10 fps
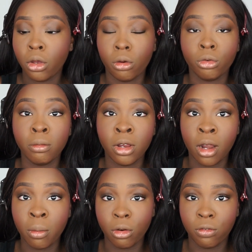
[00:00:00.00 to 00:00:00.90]
Rumor
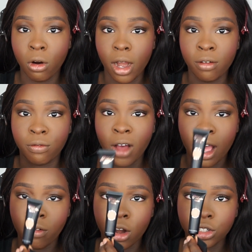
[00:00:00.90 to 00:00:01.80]
number 4 and
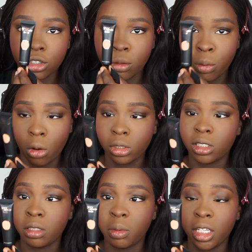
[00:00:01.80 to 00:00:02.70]
5 are
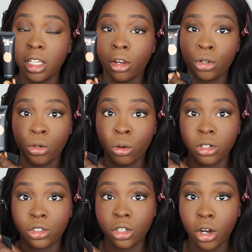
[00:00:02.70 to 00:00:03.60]
supposed to be geared
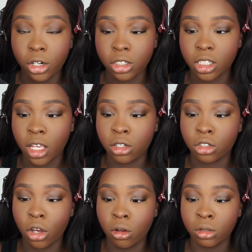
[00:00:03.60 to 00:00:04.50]
towards darker skin
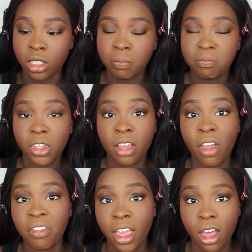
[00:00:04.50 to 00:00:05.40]
tones, and
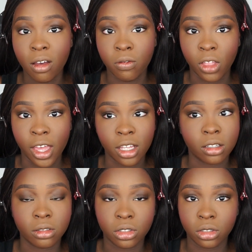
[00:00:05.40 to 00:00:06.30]
then they have
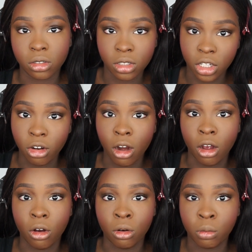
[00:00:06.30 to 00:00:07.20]
like
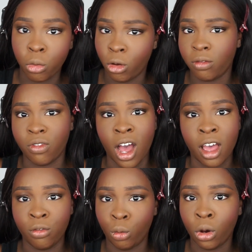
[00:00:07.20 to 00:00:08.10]
0,
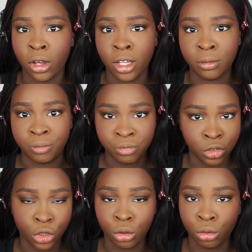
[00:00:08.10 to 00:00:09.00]
0.5, 1,
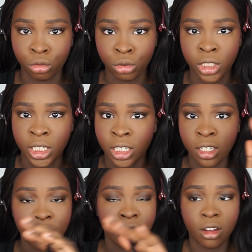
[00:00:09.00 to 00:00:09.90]
2, 3,
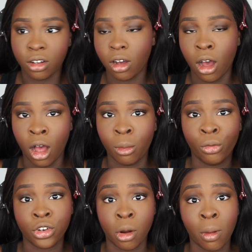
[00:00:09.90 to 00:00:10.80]
which are